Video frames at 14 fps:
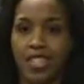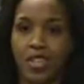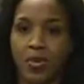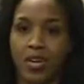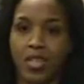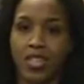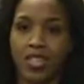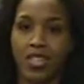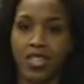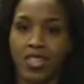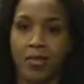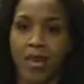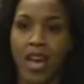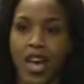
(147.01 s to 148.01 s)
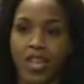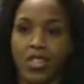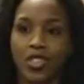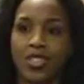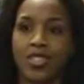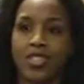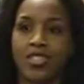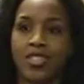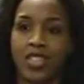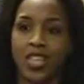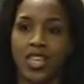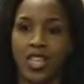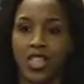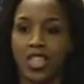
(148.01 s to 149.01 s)
good question because I'm actually
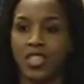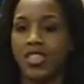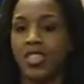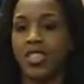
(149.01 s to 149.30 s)
still